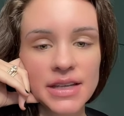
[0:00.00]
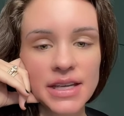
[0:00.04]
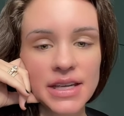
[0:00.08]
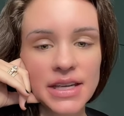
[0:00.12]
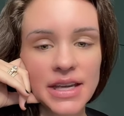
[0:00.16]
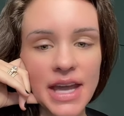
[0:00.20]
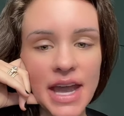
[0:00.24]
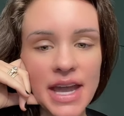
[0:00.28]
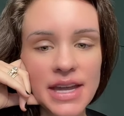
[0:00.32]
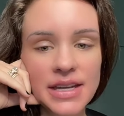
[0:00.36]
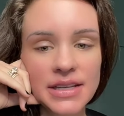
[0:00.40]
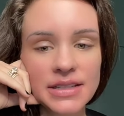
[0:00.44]

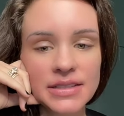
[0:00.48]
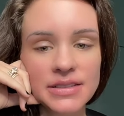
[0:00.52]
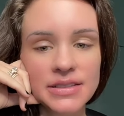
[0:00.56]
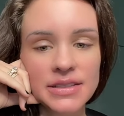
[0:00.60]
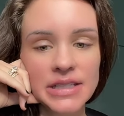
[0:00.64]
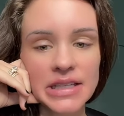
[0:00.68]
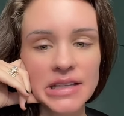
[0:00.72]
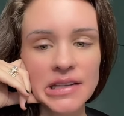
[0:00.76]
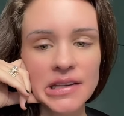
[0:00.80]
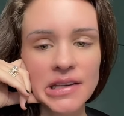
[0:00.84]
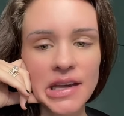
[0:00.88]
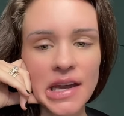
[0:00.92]
he
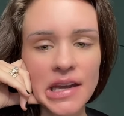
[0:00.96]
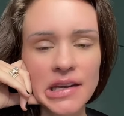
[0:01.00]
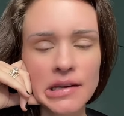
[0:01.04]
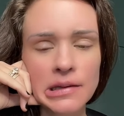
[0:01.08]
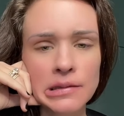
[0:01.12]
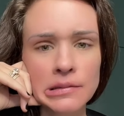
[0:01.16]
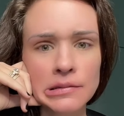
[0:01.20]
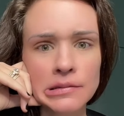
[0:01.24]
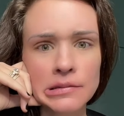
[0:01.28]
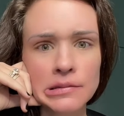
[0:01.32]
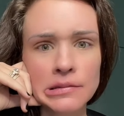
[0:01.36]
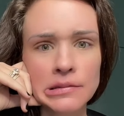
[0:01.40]
Kate, he
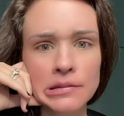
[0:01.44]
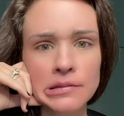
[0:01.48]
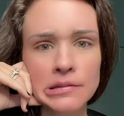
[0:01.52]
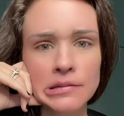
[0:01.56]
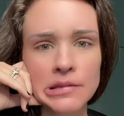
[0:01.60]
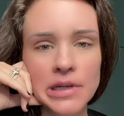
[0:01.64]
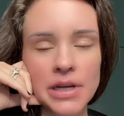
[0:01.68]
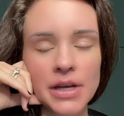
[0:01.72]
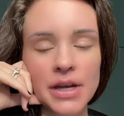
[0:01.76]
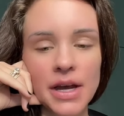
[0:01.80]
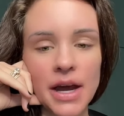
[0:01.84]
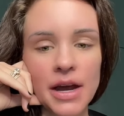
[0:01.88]
Kate. Hmm.
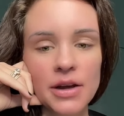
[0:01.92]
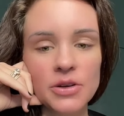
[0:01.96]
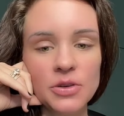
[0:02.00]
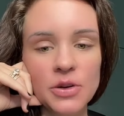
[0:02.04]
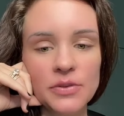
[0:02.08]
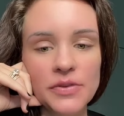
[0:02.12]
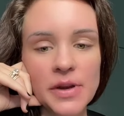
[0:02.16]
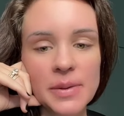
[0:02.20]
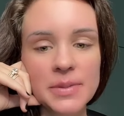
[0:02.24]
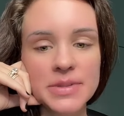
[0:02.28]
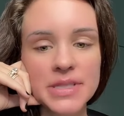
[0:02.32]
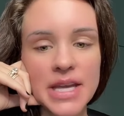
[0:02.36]
I
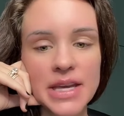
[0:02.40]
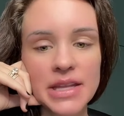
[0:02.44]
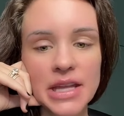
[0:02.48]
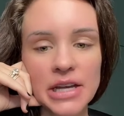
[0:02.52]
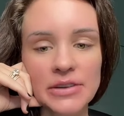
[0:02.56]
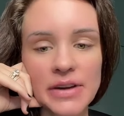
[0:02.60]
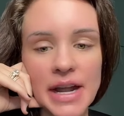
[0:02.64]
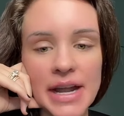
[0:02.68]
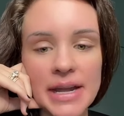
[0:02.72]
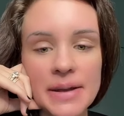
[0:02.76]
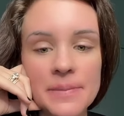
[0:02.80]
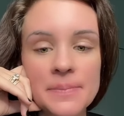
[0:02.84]
don't know if I'm
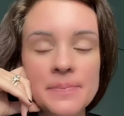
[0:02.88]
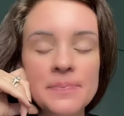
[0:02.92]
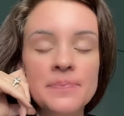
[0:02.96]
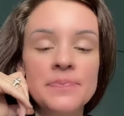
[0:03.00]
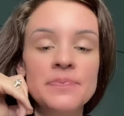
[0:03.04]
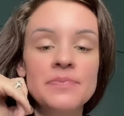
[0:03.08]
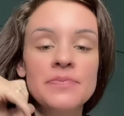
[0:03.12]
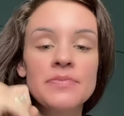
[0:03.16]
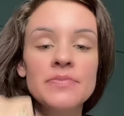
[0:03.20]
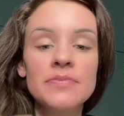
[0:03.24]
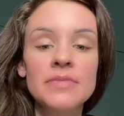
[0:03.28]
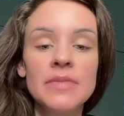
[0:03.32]
saying that right.